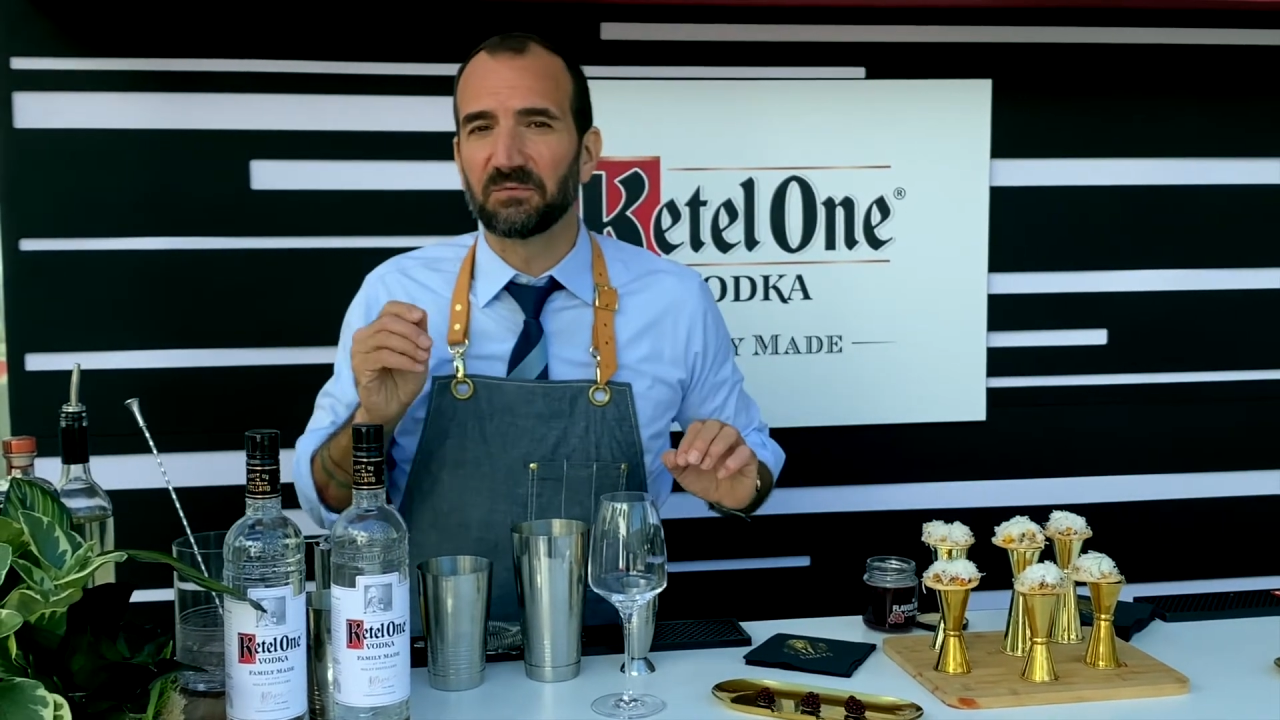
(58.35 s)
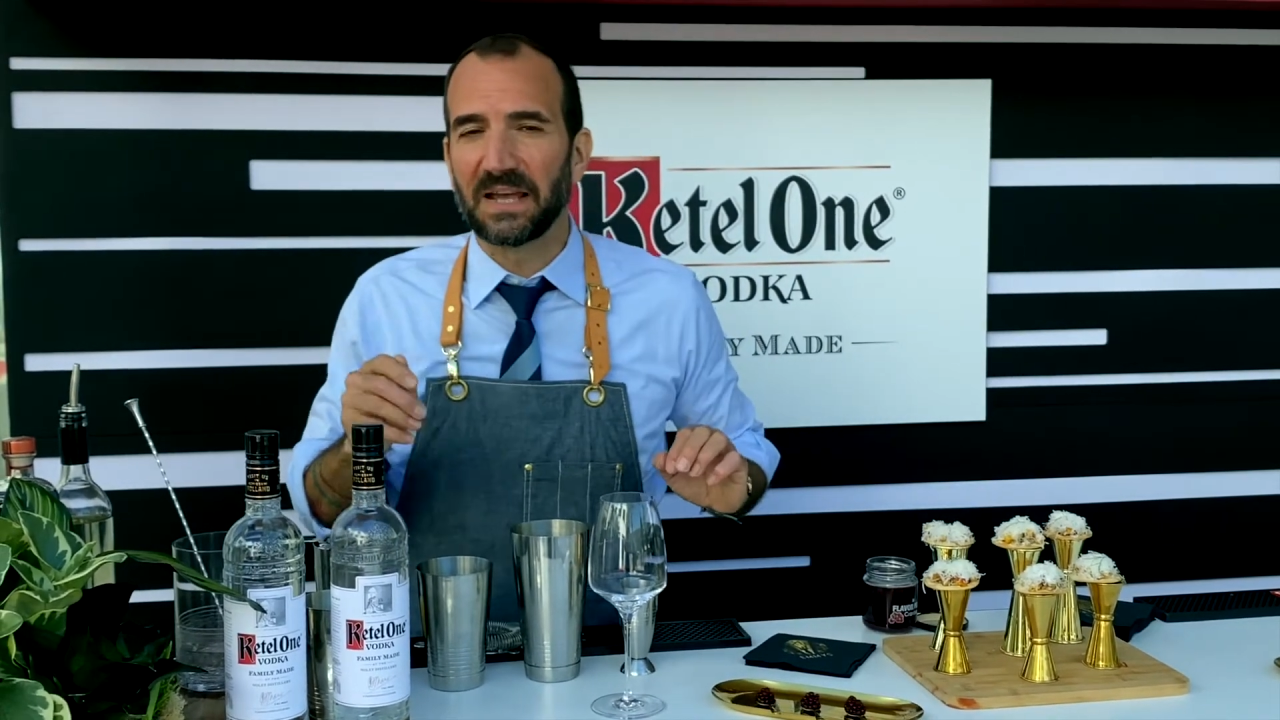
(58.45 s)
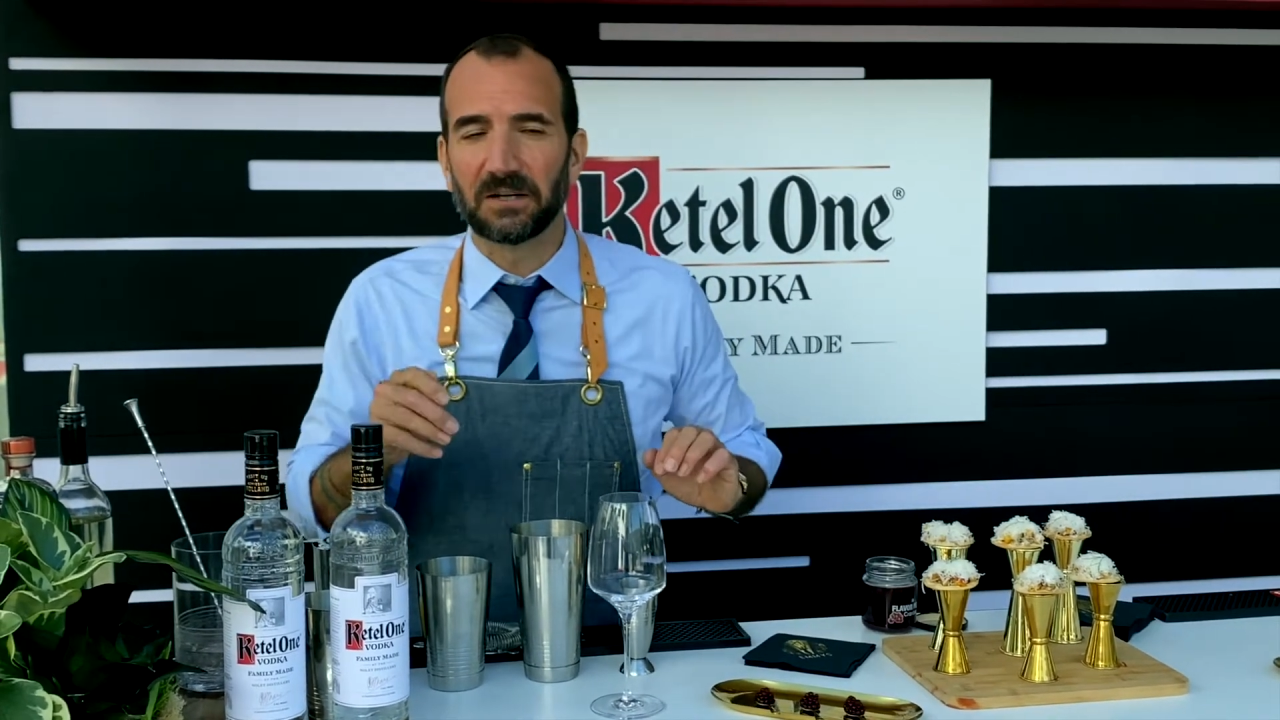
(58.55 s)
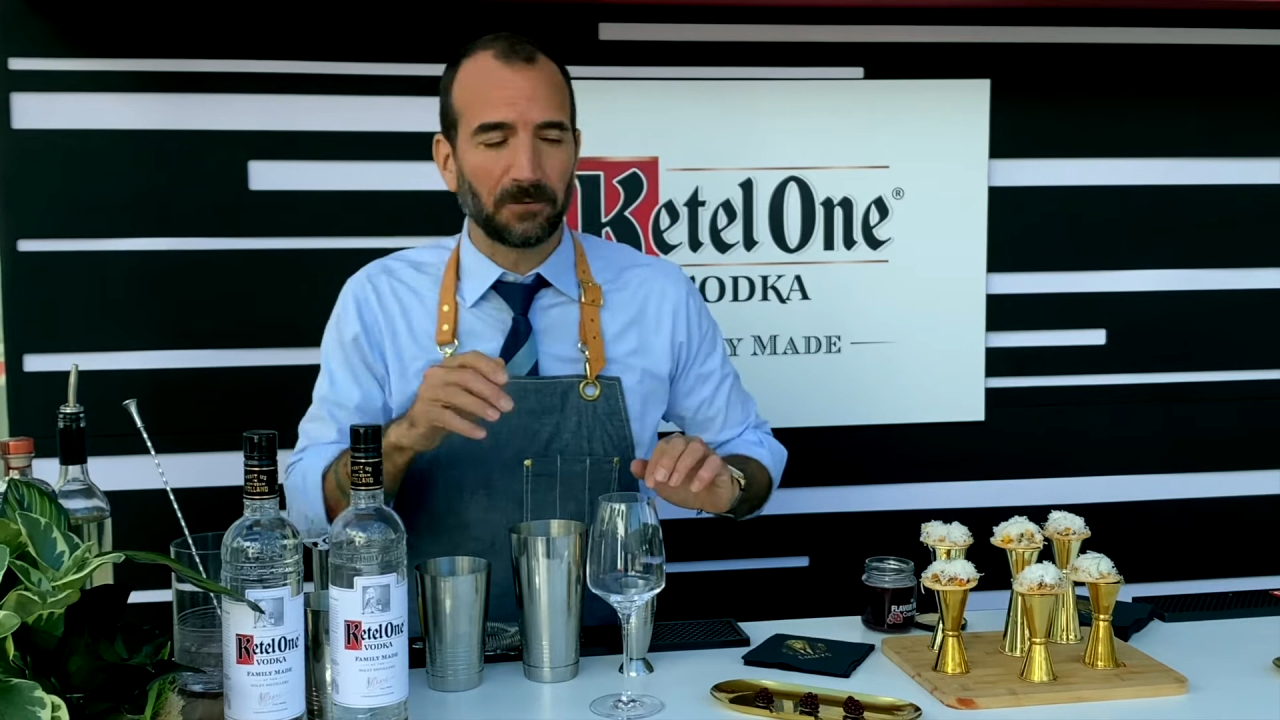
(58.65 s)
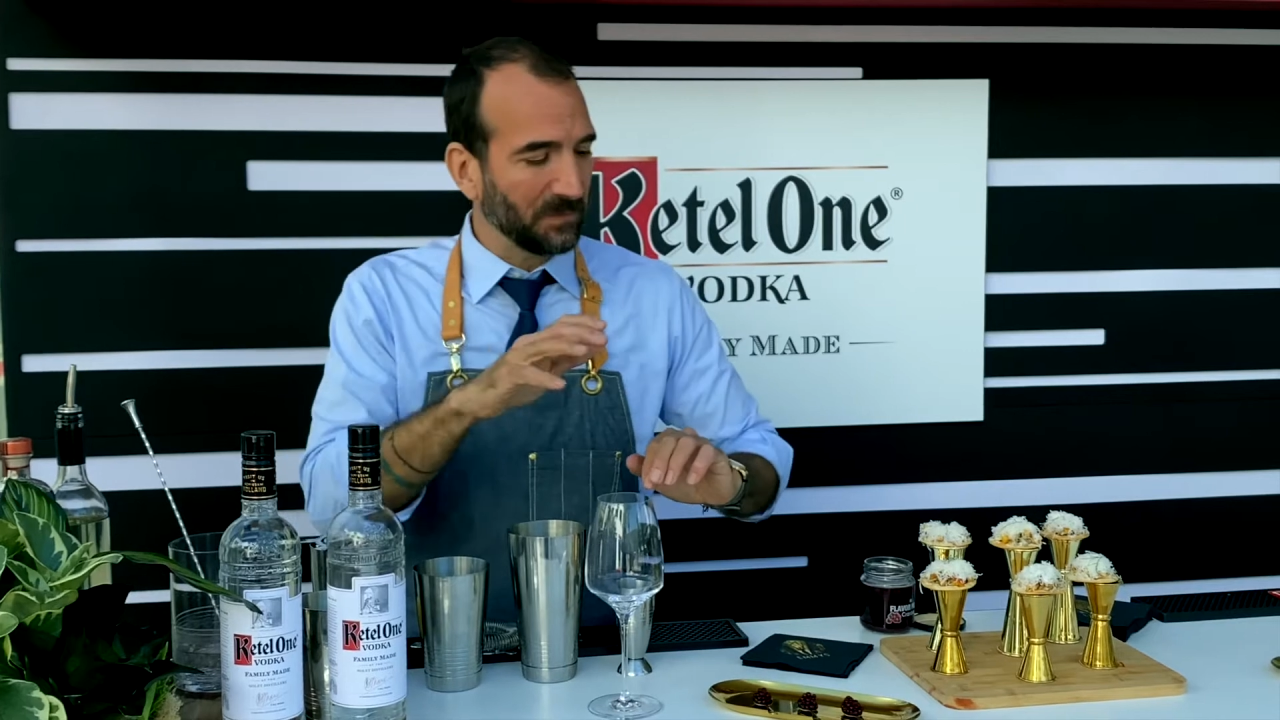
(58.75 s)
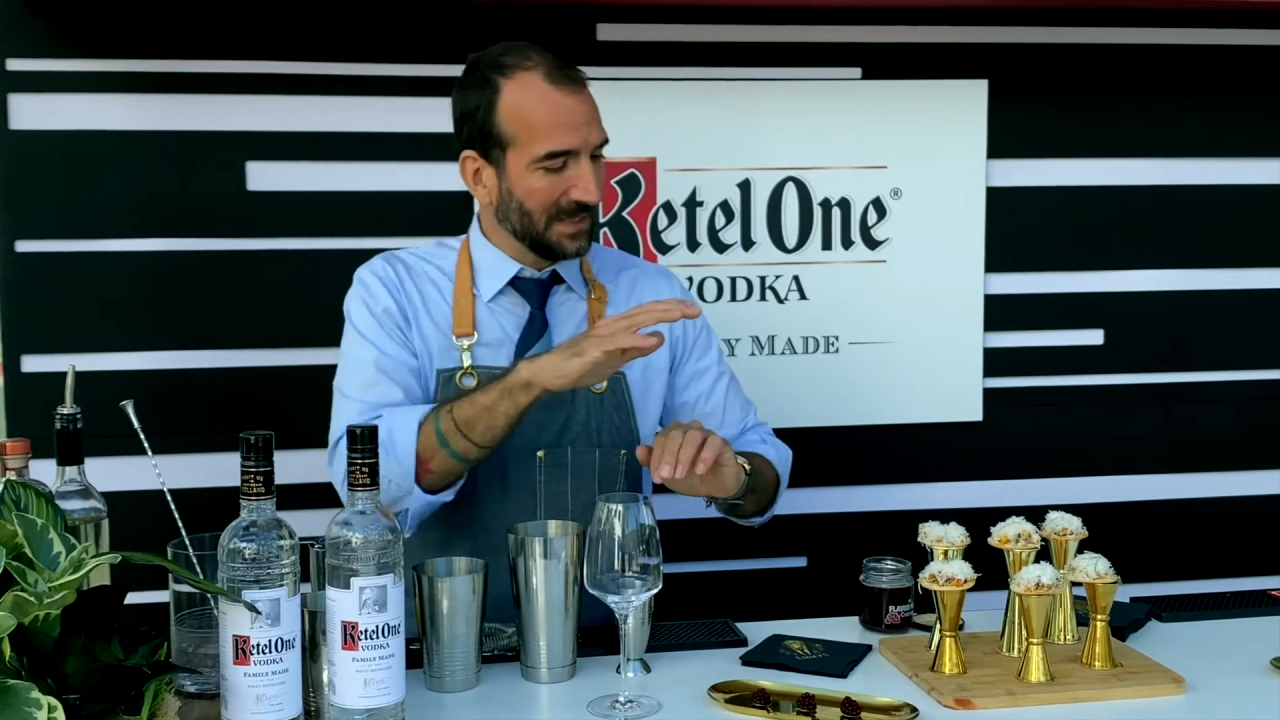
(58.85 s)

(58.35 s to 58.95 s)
fennel,